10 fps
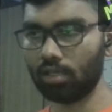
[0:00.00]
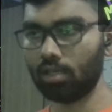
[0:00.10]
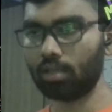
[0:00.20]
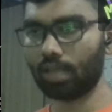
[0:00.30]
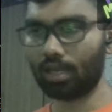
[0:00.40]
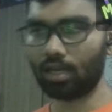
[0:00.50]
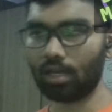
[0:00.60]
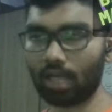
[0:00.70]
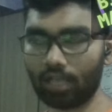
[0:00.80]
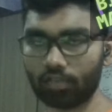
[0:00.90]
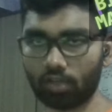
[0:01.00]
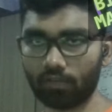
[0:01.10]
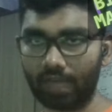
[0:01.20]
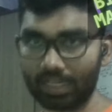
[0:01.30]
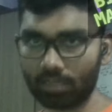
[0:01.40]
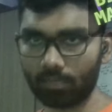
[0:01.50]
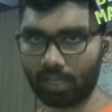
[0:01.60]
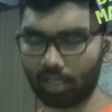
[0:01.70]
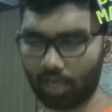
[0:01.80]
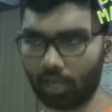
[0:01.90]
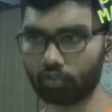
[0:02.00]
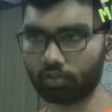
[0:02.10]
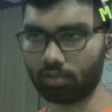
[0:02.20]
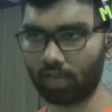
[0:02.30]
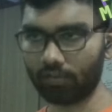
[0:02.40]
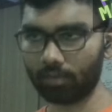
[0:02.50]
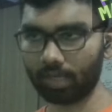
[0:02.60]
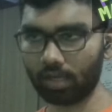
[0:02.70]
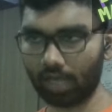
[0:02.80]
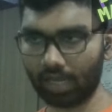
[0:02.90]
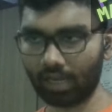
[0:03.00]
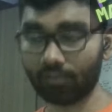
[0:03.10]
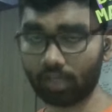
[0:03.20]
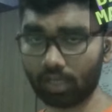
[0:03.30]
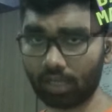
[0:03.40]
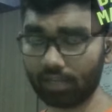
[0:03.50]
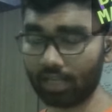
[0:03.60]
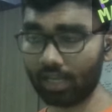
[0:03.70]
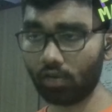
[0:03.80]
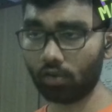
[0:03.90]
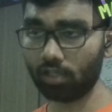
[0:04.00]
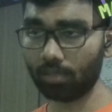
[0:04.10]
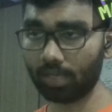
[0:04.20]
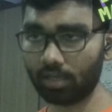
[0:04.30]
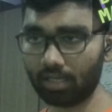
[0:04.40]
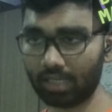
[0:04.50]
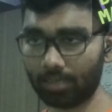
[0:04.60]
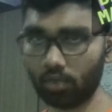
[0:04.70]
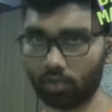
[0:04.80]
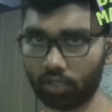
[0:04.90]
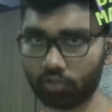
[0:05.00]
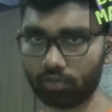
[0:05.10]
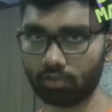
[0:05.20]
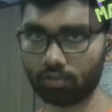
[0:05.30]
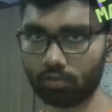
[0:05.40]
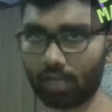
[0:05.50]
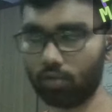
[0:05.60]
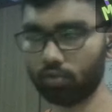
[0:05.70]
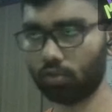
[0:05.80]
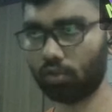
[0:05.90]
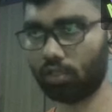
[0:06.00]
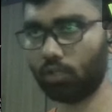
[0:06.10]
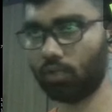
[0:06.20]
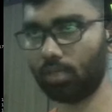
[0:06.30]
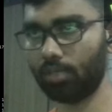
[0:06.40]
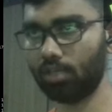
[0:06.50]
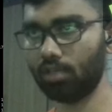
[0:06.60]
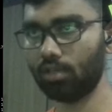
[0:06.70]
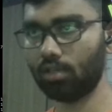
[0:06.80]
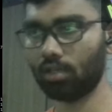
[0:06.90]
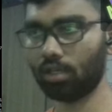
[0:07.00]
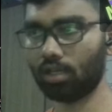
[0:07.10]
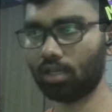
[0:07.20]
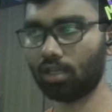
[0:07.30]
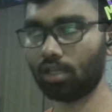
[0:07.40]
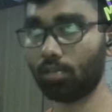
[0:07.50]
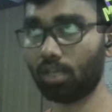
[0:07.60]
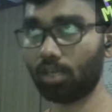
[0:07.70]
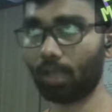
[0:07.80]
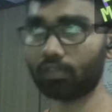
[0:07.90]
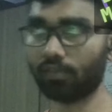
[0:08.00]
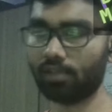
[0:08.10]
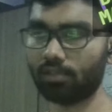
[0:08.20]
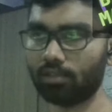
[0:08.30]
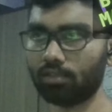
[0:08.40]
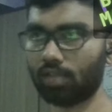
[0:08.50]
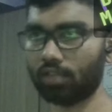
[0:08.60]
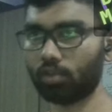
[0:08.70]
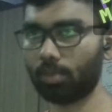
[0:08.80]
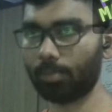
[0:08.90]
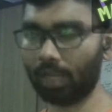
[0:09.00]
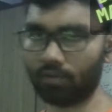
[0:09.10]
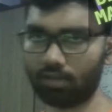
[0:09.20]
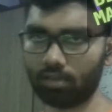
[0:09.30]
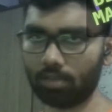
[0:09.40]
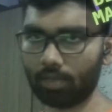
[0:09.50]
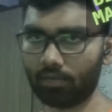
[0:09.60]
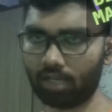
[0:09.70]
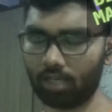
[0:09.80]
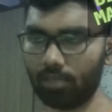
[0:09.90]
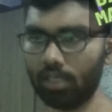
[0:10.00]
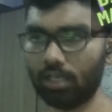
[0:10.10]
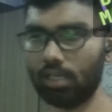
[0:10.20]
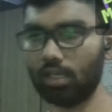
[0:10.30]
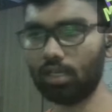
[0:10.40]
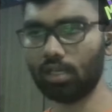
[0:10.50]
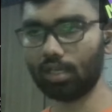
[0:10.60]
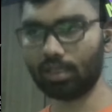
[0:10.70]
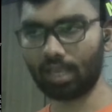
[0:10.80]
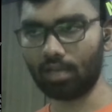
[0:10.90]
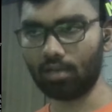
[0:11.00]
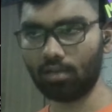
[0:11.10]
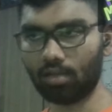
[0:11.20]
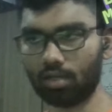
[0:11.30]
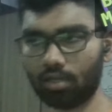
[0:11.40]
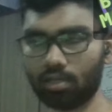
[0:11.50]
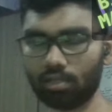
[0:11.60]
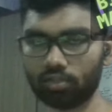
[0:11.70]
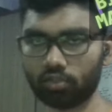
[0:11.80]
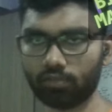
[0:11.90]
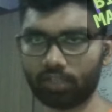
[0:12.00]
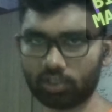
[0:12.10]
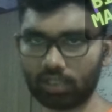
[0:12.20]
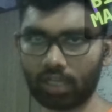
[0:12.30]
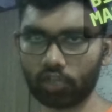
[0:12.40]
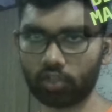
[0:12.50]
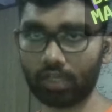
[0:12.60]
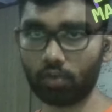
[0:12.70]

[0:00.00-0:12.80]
Then I sort of get my connection after then I alter my DB location so that goes on to the new DB in my Emacs files. So that's going to be the private DB. And then it just fetches the connection.